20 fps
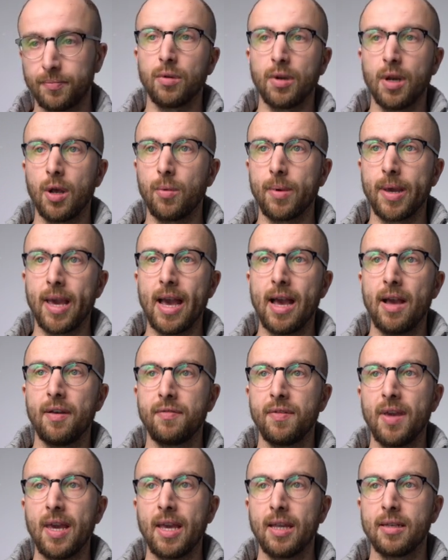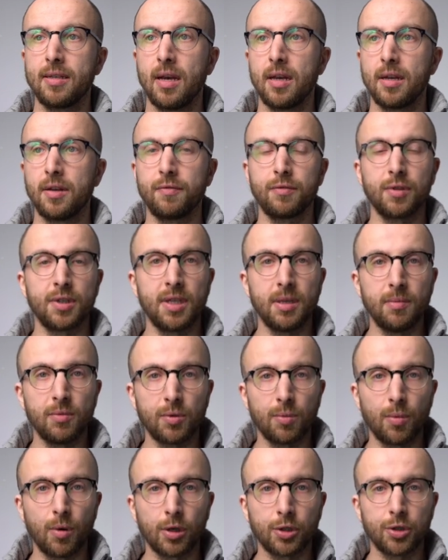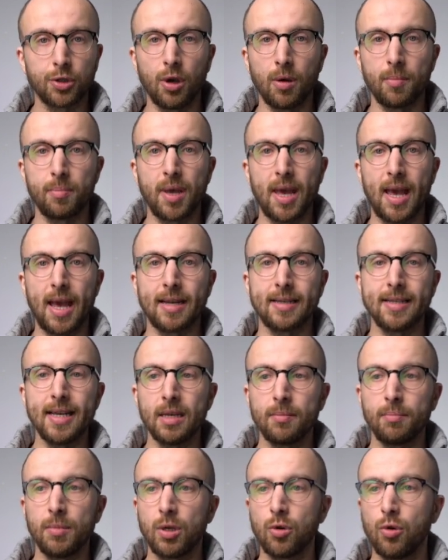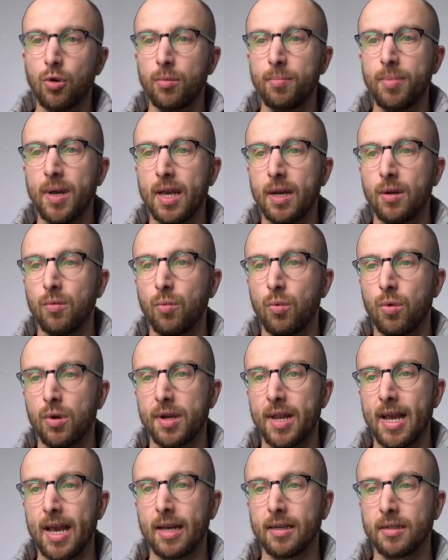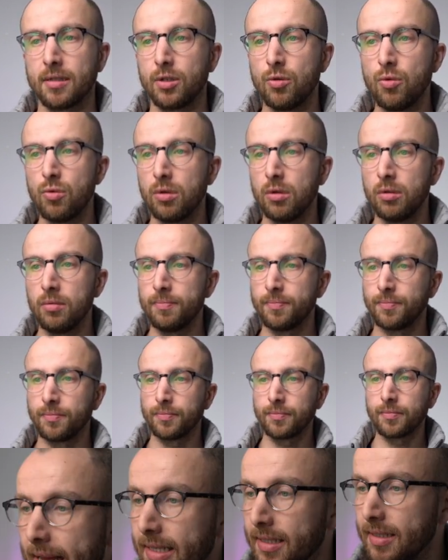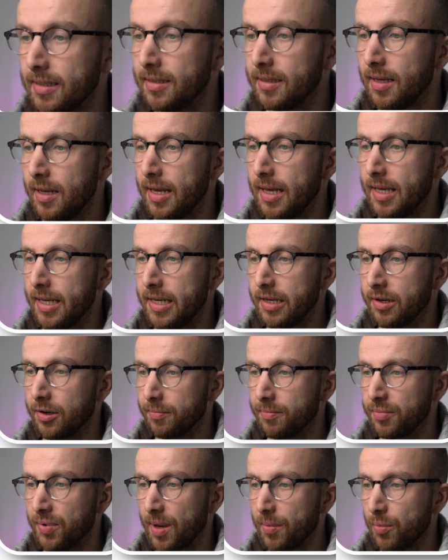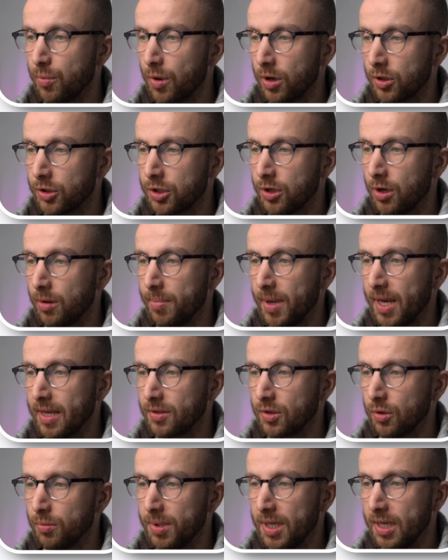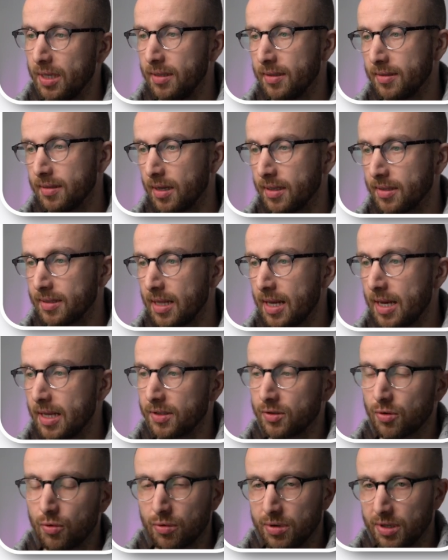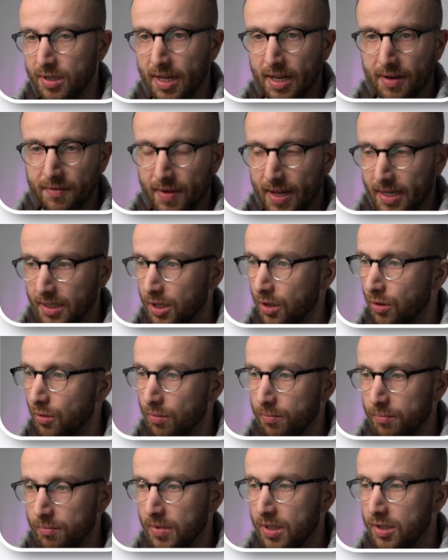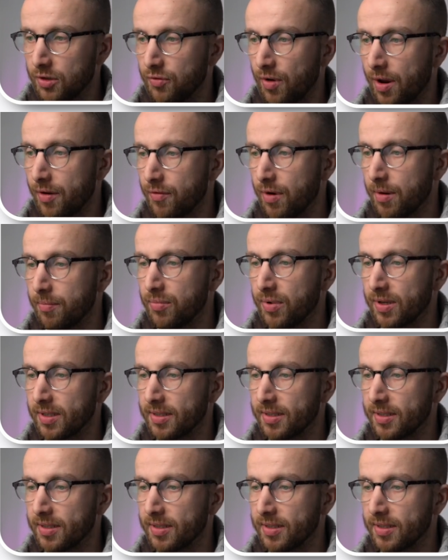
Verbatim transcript: So now we have a Tana for Teams workshop at Acme Corp and one at Google. And here prep workshop, SOP, design slides, coordinate menu, dry run